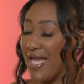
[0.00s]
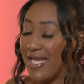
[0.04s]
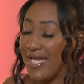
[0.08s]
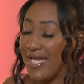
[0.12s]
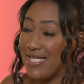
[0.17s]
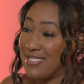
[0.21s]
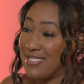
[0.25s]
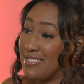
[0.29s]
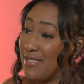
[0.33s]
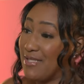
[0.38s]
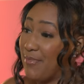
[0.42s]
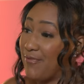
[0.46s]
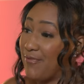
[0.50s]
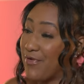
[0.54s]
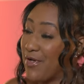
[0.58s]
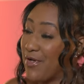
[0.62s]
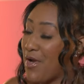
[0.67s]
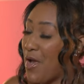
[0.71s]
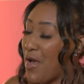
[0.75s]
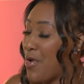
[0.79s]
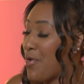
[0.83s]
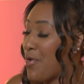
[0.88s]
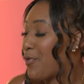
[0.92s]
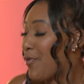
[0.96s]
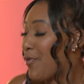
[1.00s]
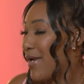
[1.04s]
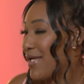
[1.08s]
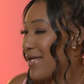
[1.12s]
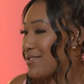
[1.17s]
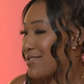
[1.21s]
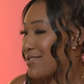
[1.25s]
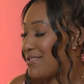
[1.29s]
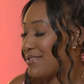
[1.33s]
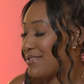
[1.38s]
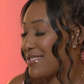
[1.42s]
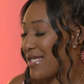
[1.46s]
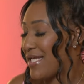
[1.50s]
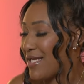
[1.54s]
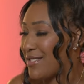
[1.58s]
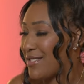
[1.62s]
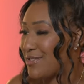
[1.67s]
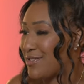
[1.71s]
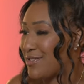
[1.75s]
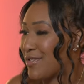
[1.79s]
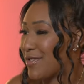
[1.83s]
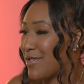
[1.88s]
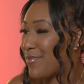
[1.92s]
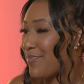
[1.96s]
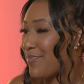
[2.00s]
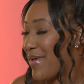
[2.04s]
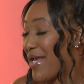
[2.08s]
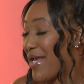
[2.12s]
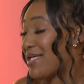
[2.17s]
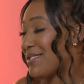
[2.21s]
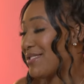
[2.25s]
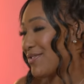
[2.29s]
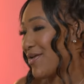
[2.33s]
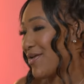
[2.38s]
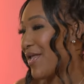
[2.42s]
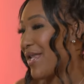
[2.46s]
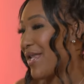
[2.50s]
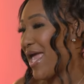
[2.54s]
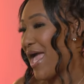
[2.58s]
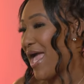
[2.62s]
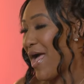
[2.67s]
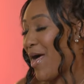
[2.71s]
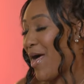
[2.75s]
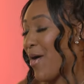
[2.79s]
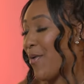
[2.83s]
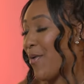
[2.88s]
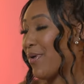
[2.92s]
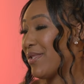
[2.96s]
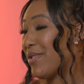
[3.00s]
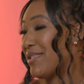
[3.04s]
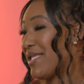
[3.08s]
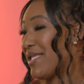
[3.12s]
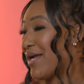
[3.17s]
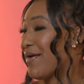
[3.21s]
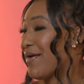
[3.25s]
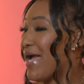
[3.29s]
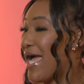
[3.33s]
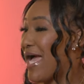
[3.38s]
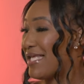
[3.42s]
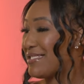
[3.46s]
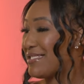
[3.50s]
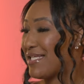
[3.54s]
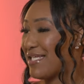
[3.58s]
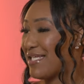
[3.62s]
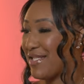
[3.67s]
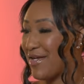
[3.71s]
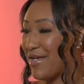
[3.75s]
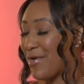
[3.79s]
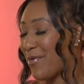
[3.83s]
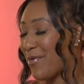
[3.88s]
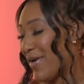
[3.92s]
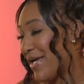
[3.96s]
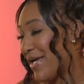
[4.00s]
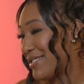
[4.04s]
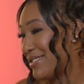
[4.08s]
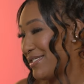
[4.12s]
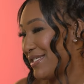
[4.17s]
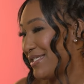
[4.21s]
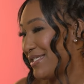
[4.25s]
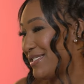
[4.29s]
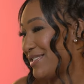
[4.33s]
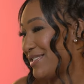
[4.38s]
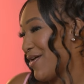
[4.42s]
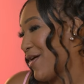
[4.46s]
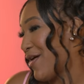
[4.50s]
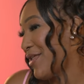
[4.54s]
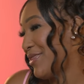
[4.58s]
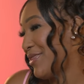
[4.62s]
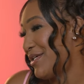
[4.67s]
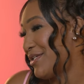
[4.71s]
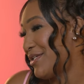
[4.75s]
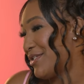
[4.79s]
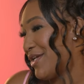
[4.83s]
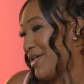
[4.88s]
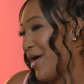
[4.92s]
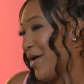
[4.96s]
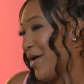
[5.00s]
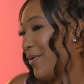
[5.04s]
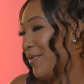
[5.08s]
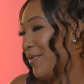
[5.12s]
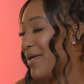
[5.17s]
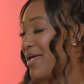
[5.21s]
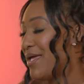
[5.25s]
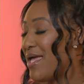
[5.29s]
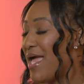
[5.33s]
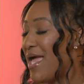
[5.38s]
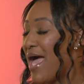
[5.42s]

get some of your own questions answered based on how they're asking their questions on the show.